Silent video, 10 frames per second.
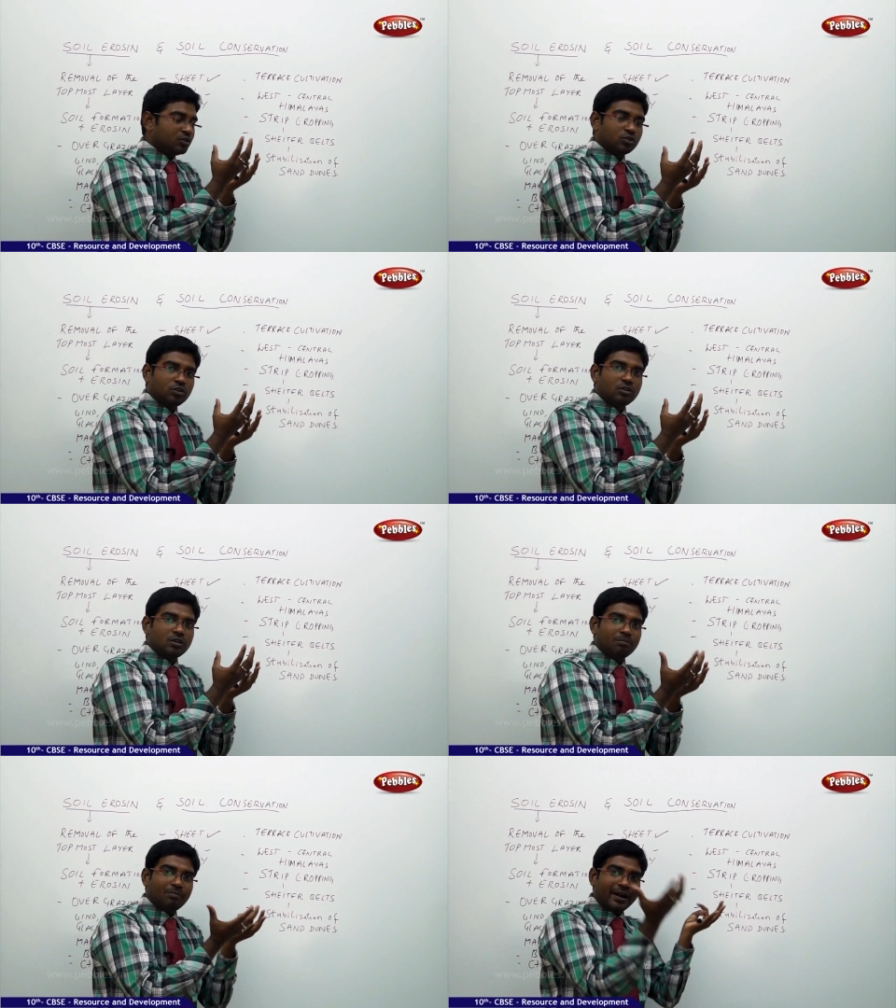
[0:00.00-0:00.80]

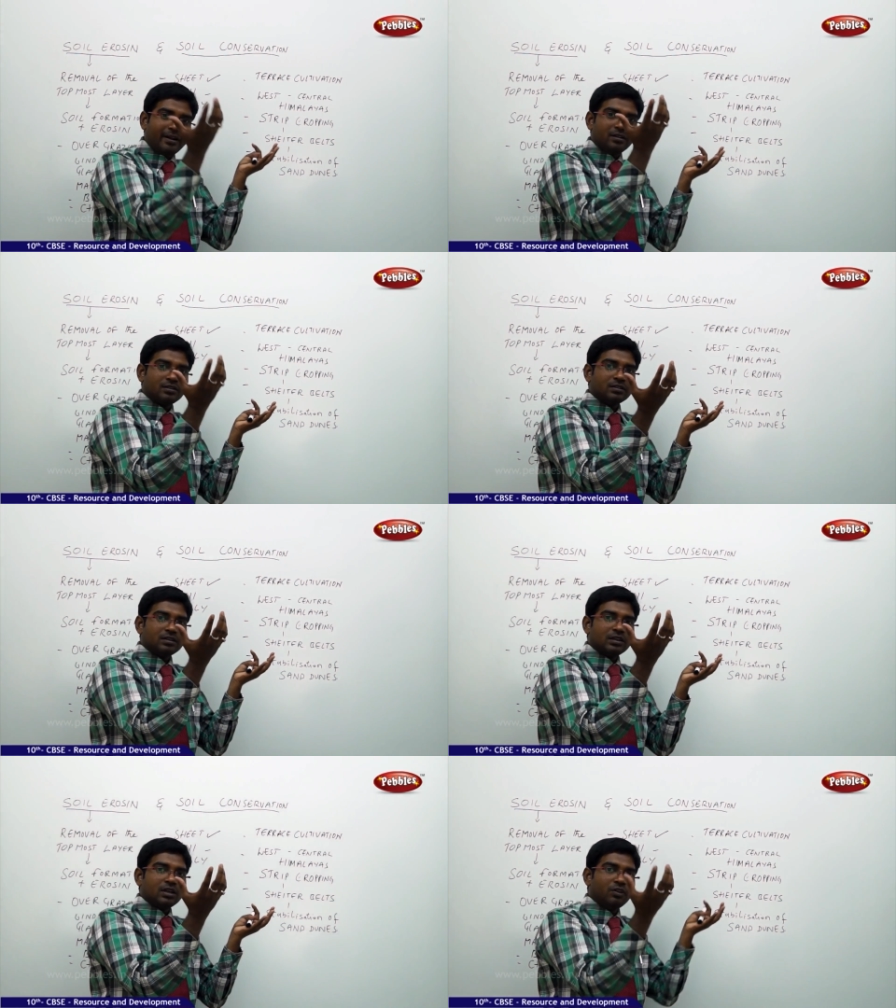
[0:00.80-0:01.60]
So, mud
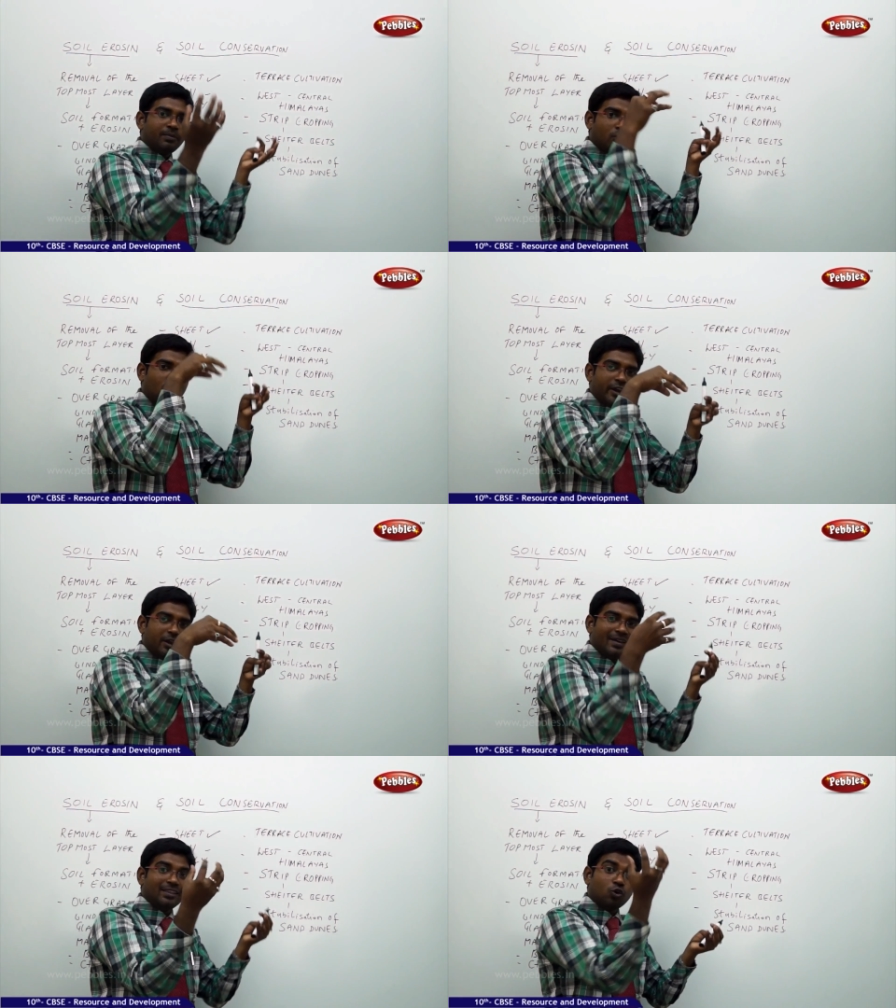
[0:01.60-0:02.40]
will be
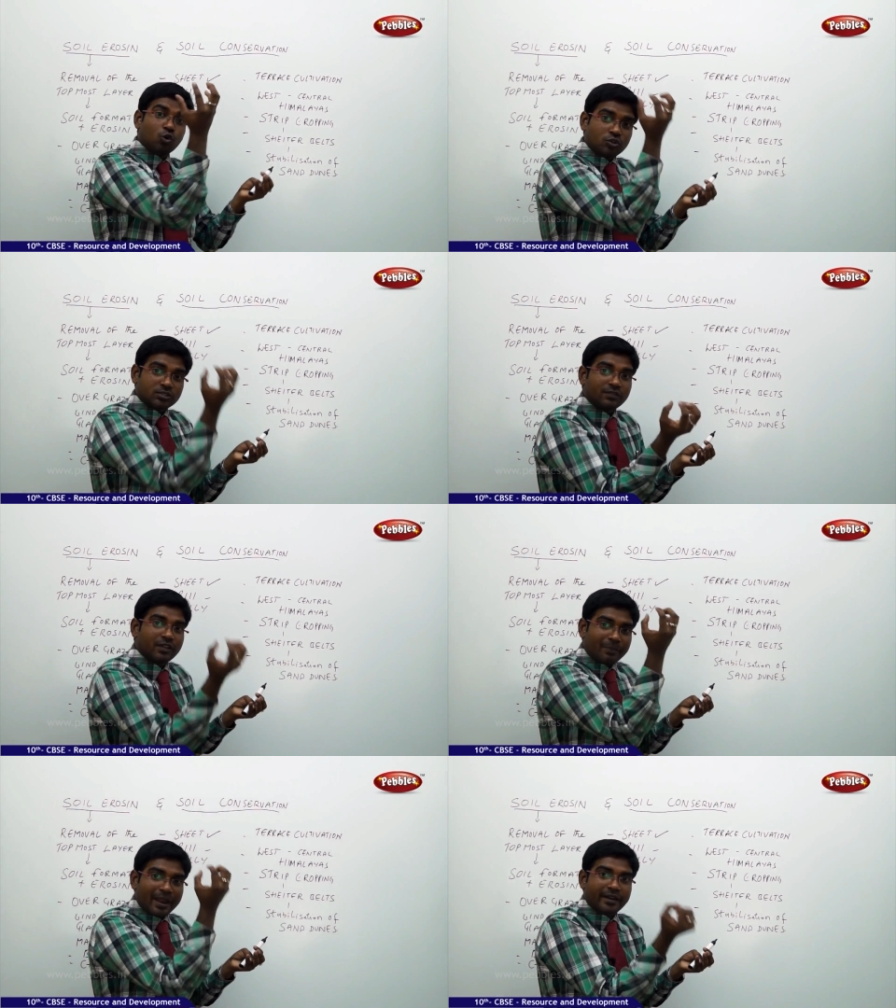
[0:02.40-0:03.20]
holded by the roots of
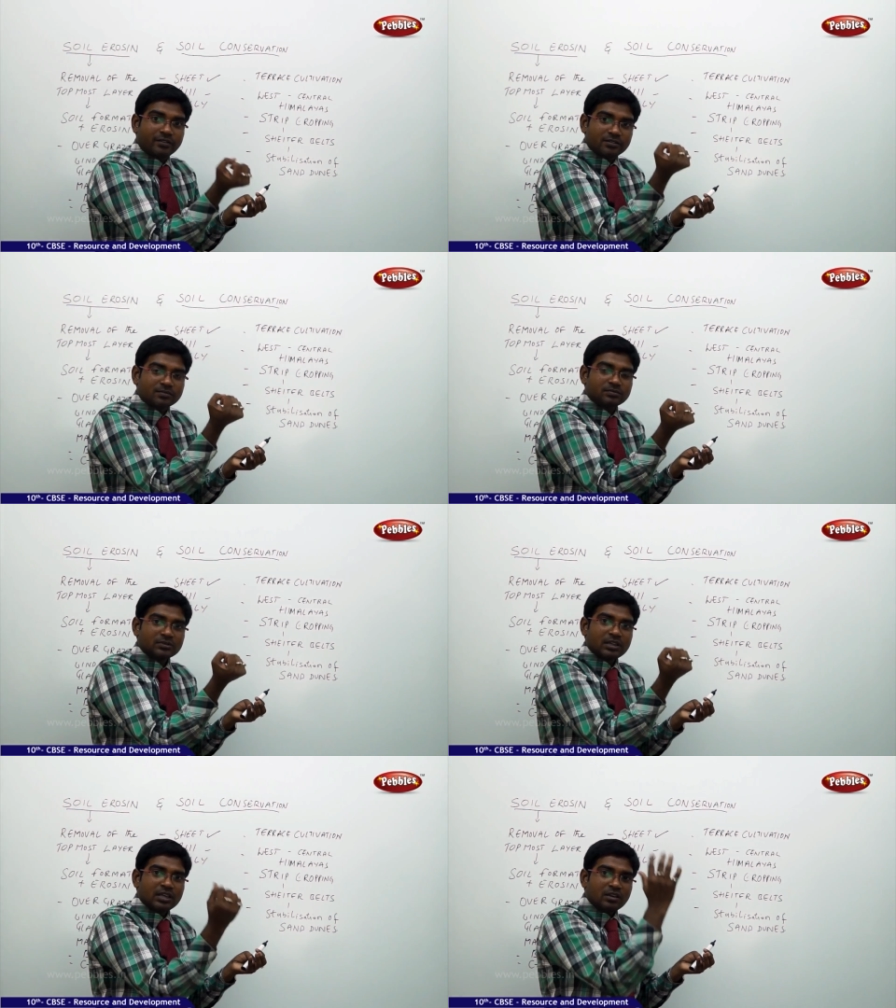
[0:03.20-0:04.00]
the plants
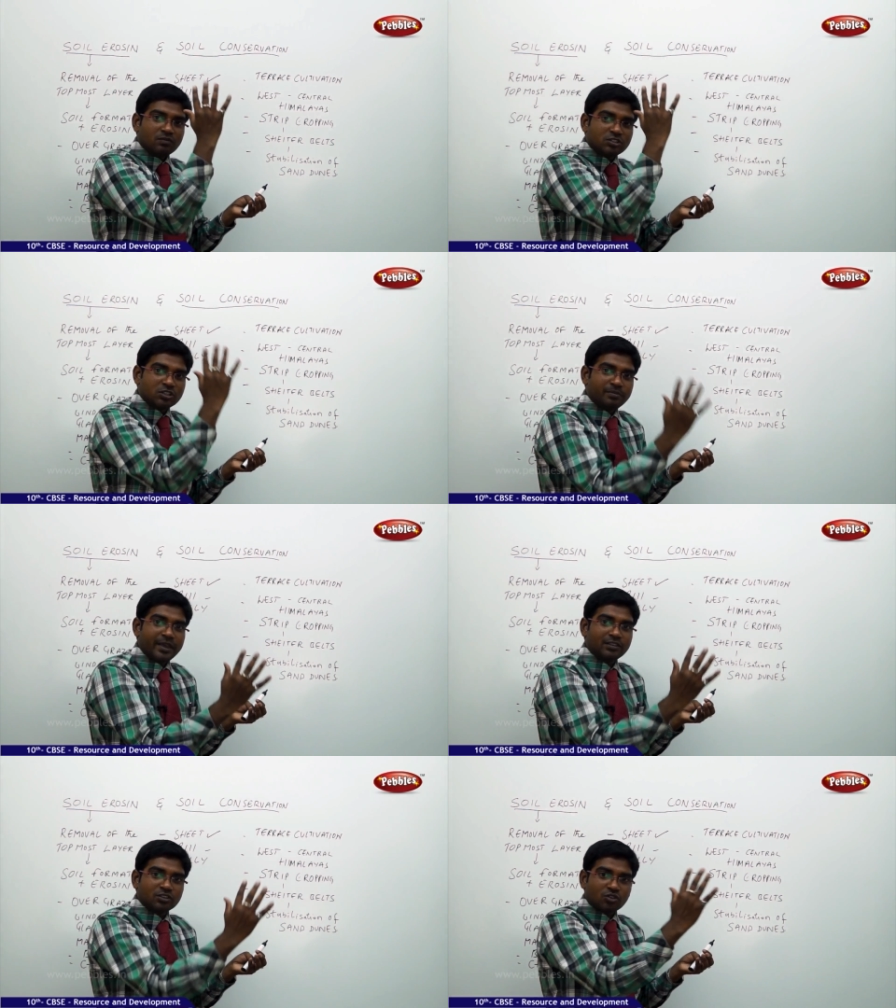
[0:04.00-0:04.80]
which will
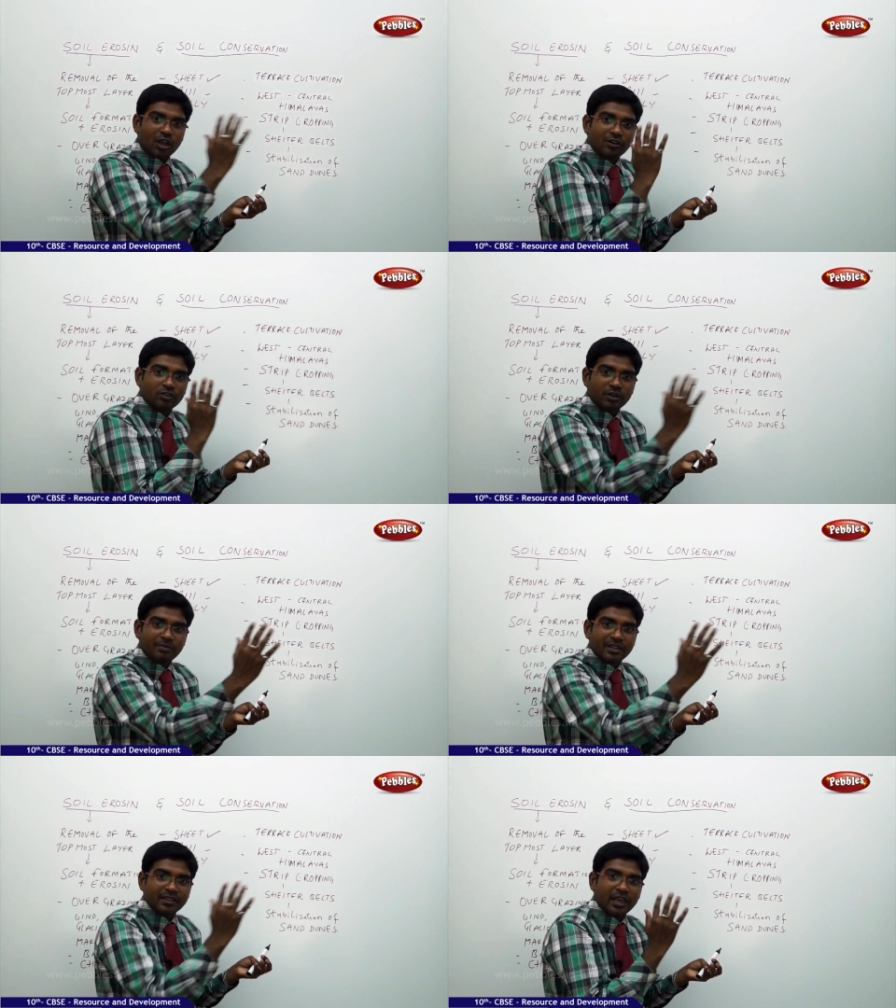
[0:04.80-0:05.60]
make the soil to
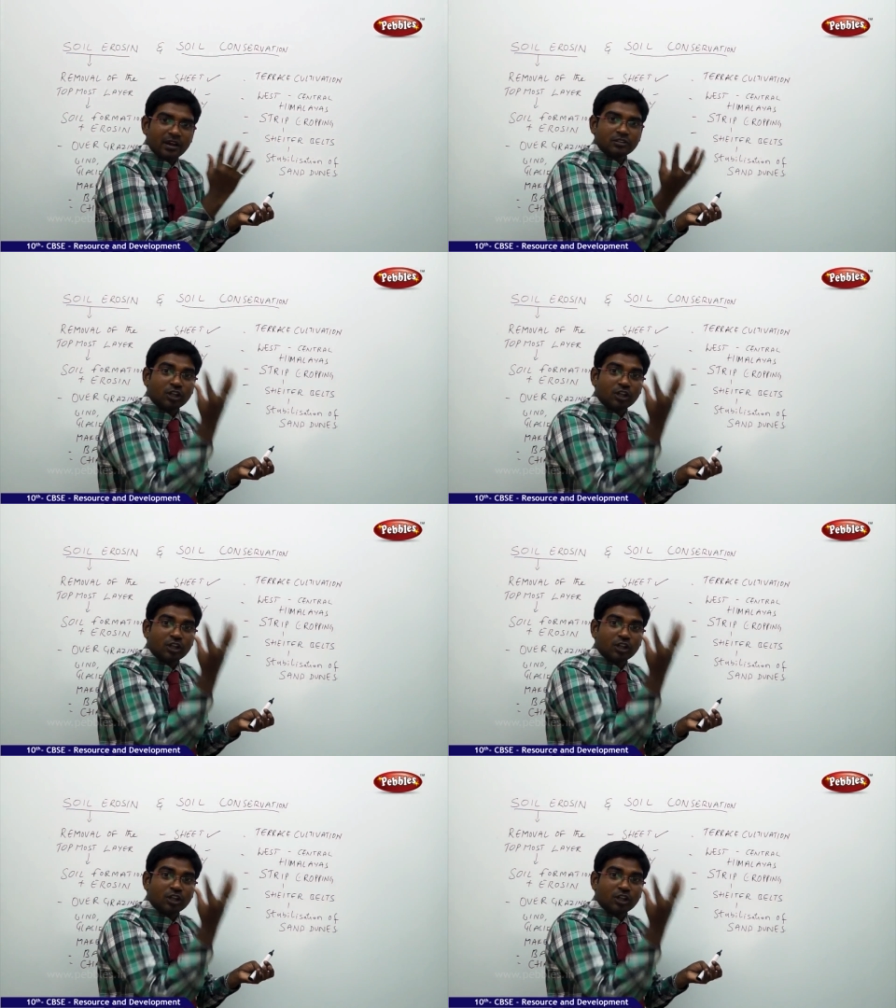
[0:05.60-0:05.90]
remain there.